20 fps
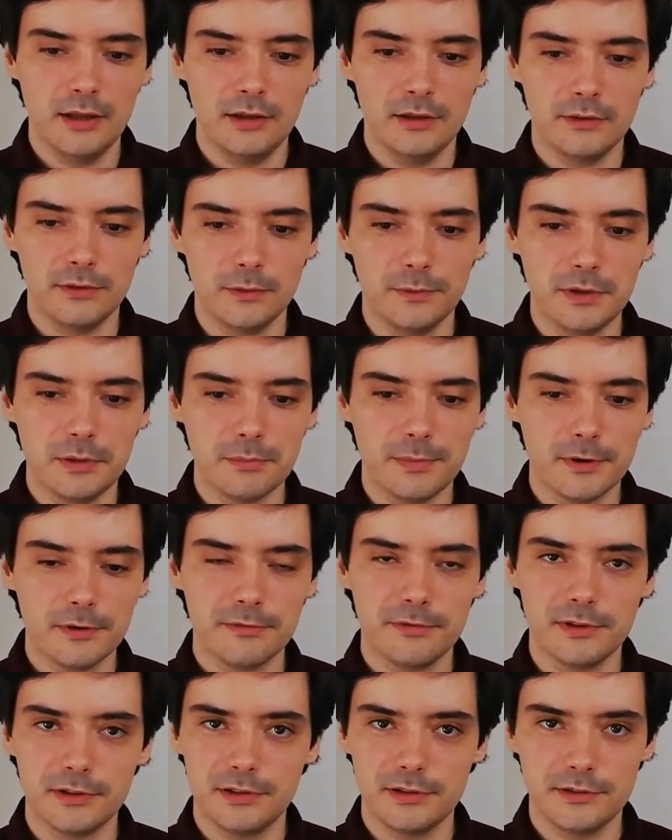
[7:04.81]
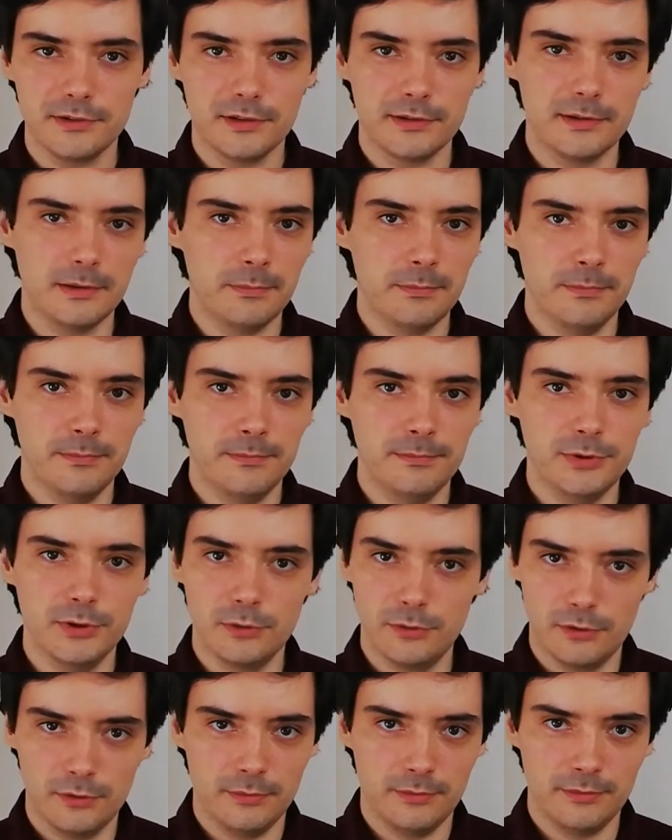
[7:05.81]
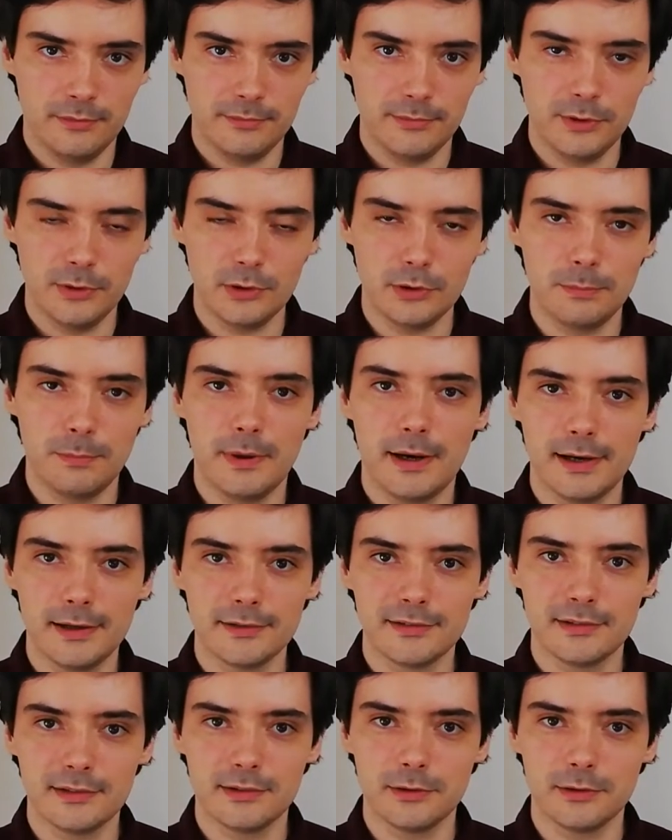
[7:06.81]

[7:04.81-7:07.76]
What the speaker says: So the imperfect is just a pure past.